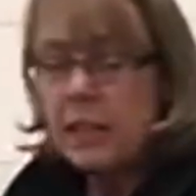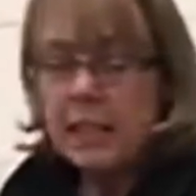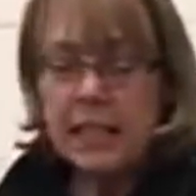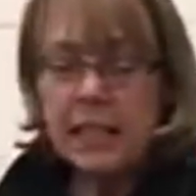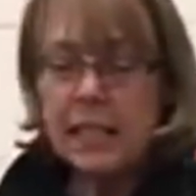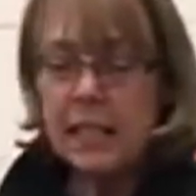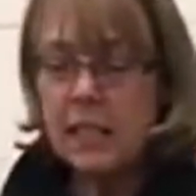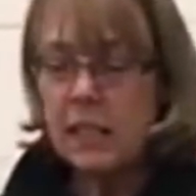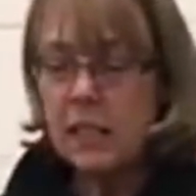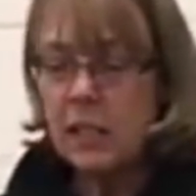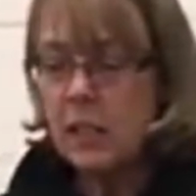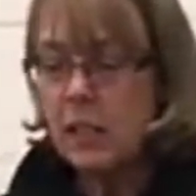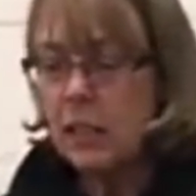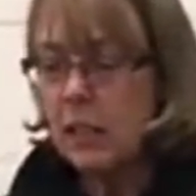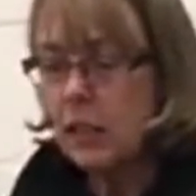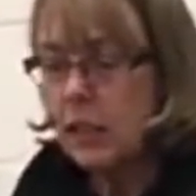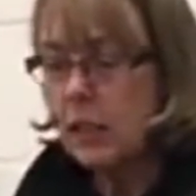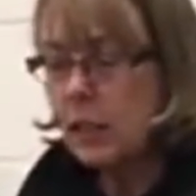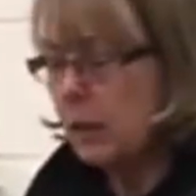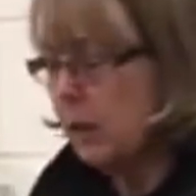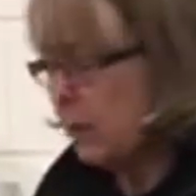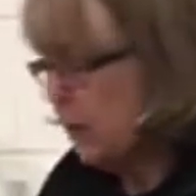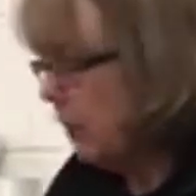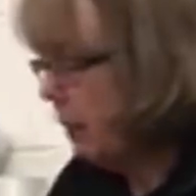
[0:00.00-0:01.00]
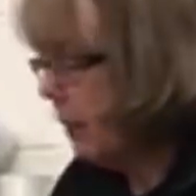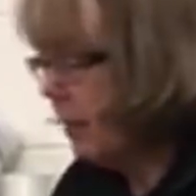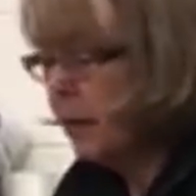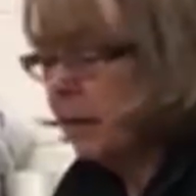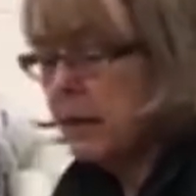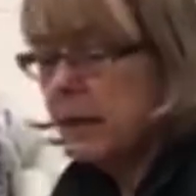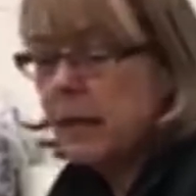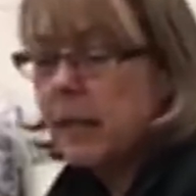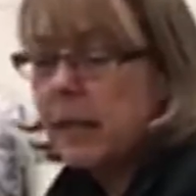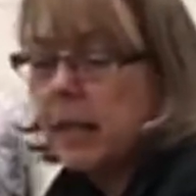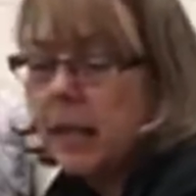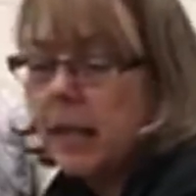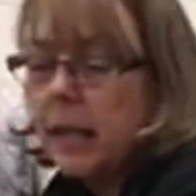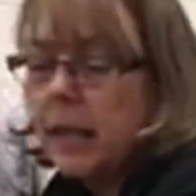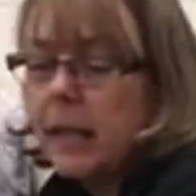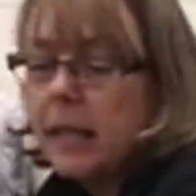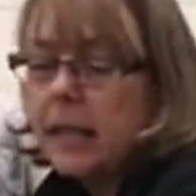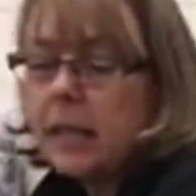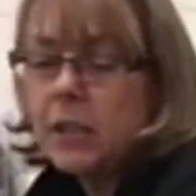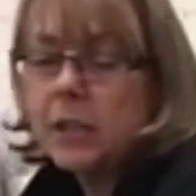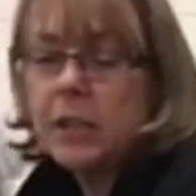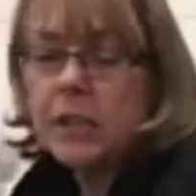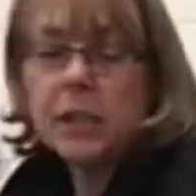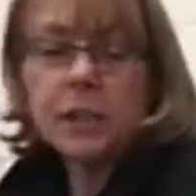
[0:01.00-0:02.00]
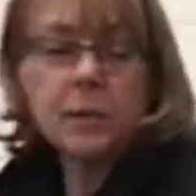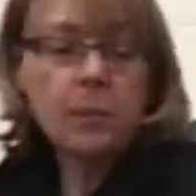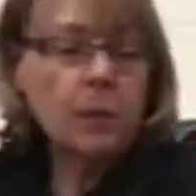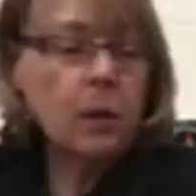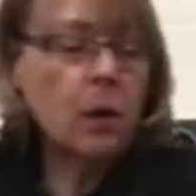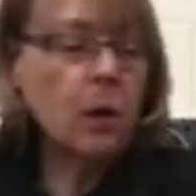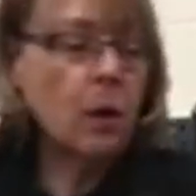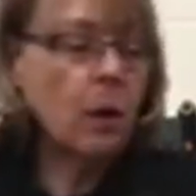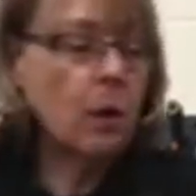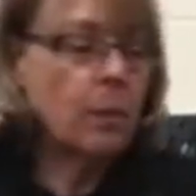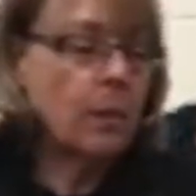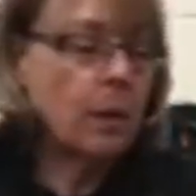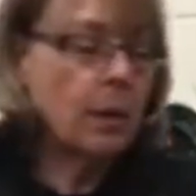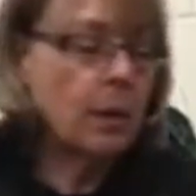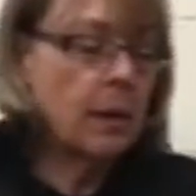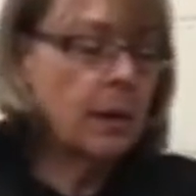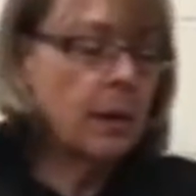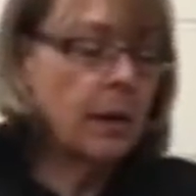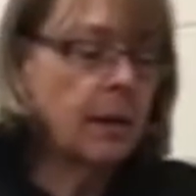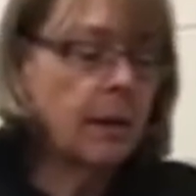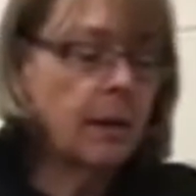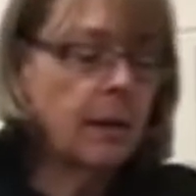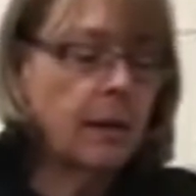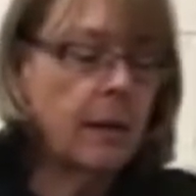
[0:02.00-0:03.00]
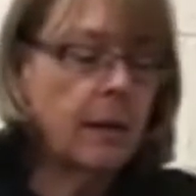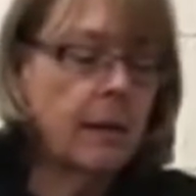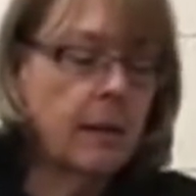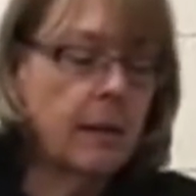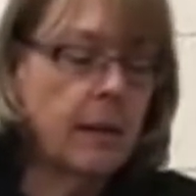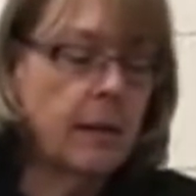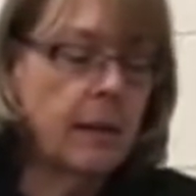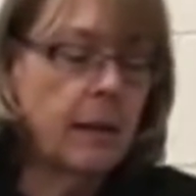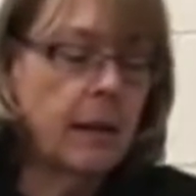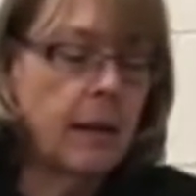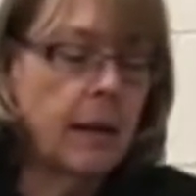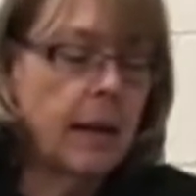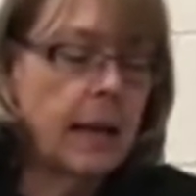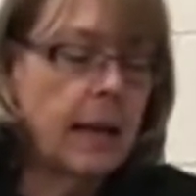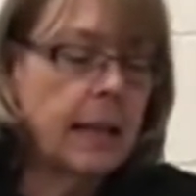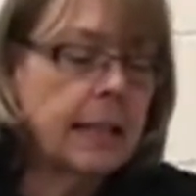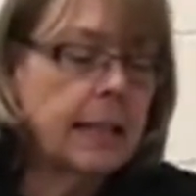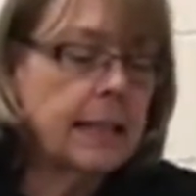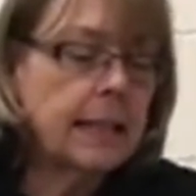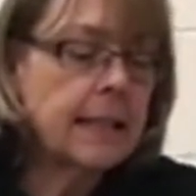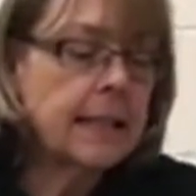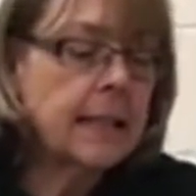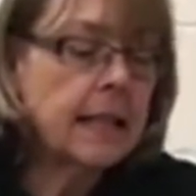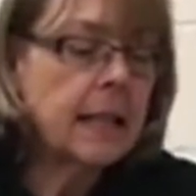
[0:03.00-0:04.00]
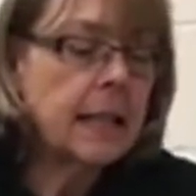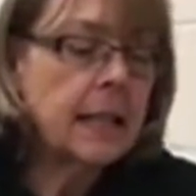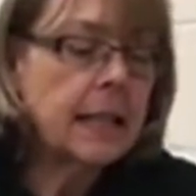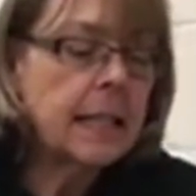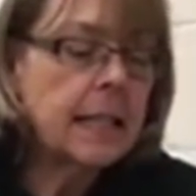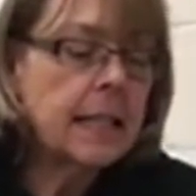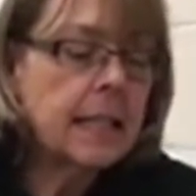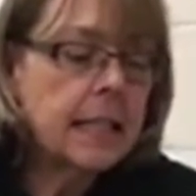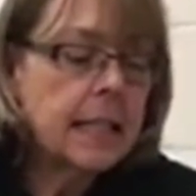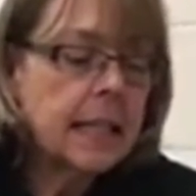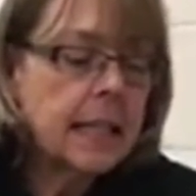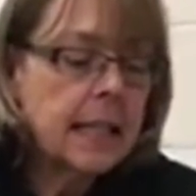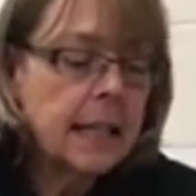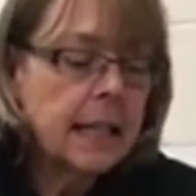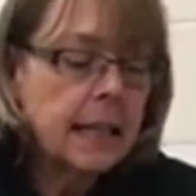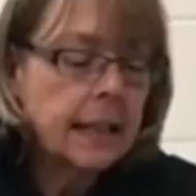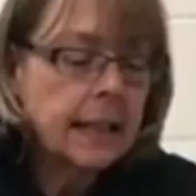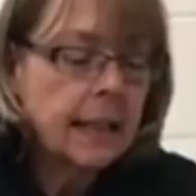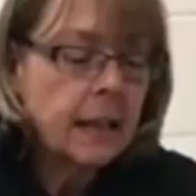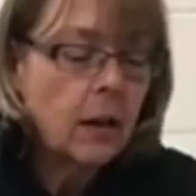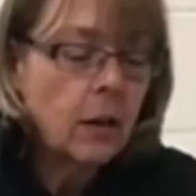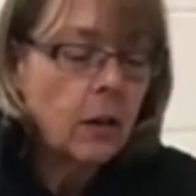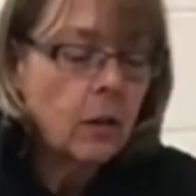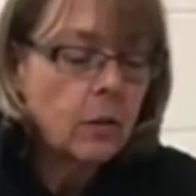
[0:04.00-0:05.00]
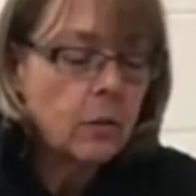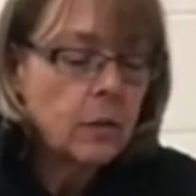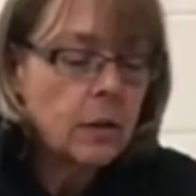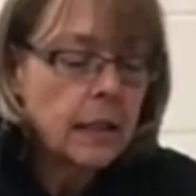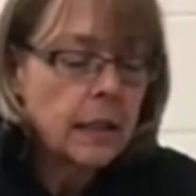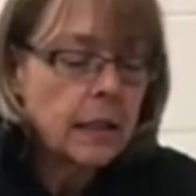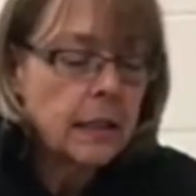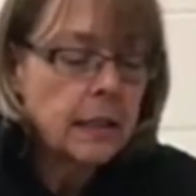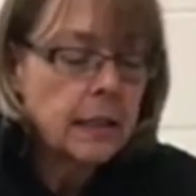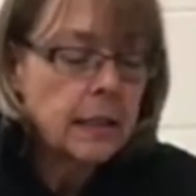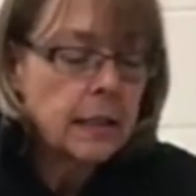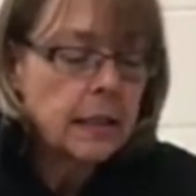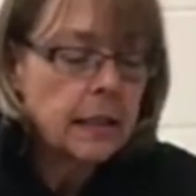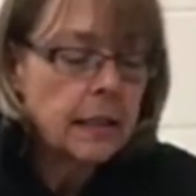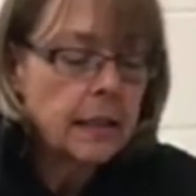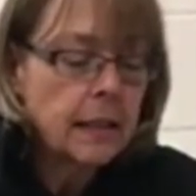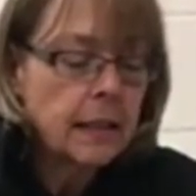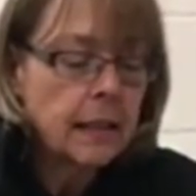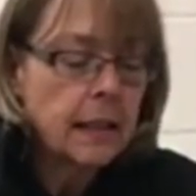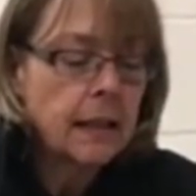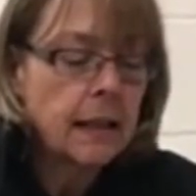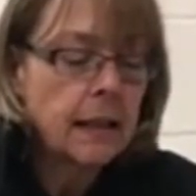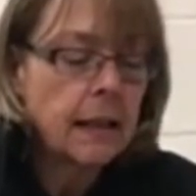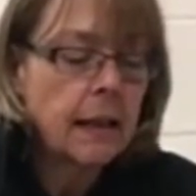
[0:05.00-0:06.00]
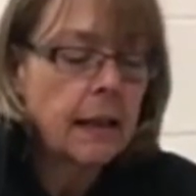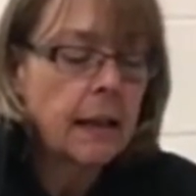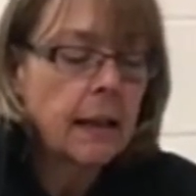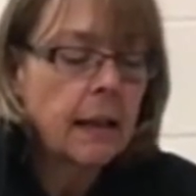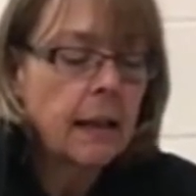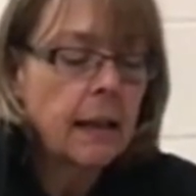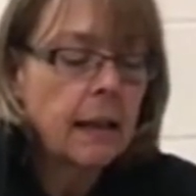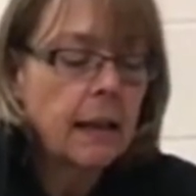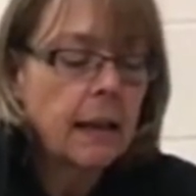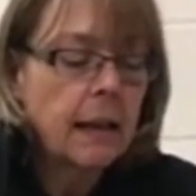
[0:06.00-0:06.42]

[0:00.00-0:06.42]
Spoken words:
Then all you need to do is just pop a little tiny tea light holder